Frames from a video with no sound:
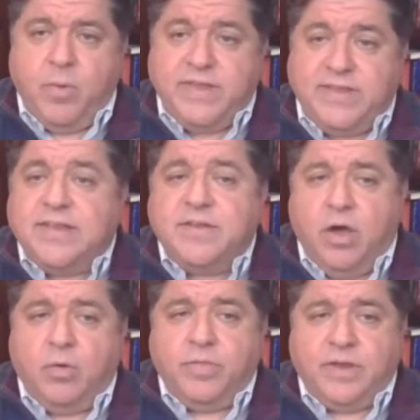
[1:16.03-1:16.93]
But we did
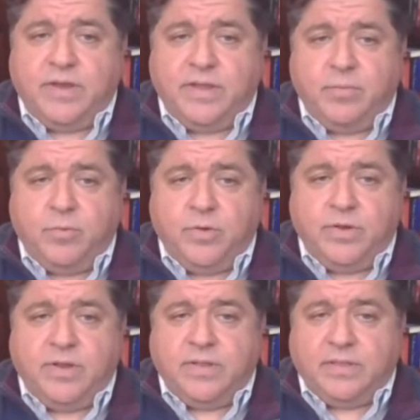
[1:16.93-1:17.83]
know that it
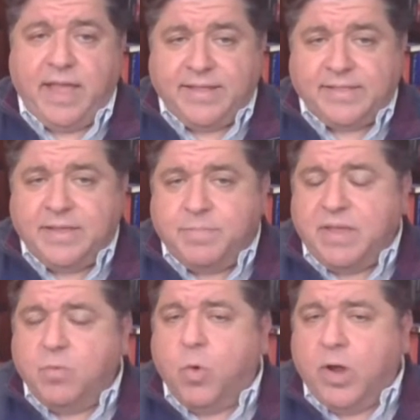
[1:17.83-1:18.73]
would likely
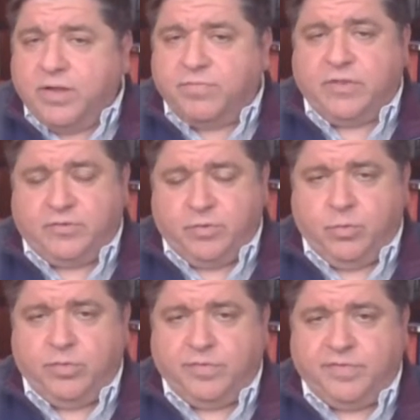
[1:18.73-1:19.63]
be one of the
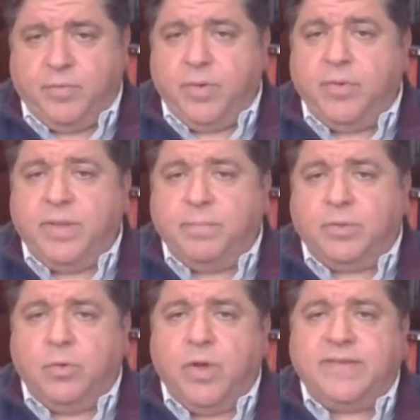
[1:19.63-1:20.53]
tools that we would
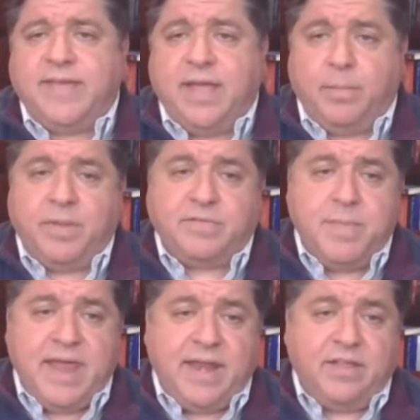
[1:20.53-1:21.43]
employ to help
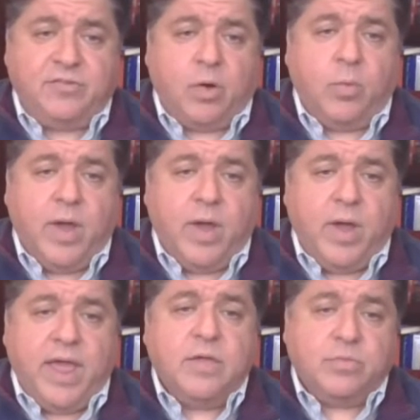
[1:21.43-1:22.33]
us manage our
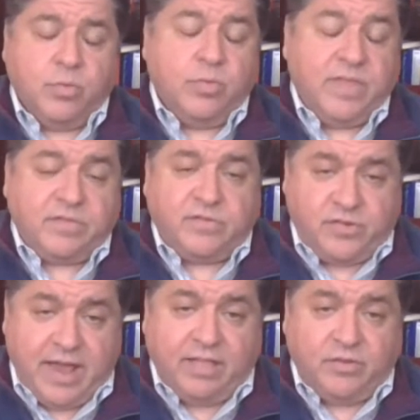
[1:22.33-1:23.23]
way through this
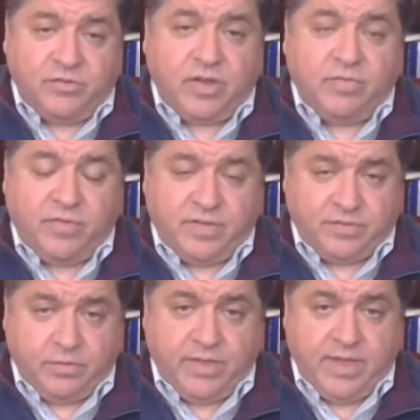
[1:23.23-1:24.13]
challenging
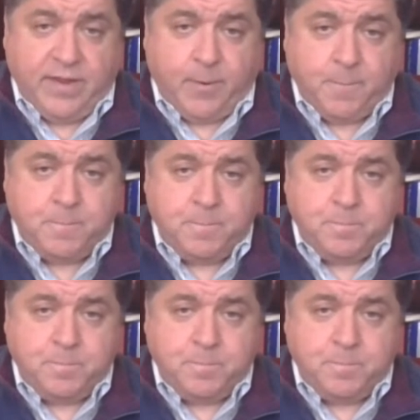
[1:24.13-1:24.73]
fiscal year.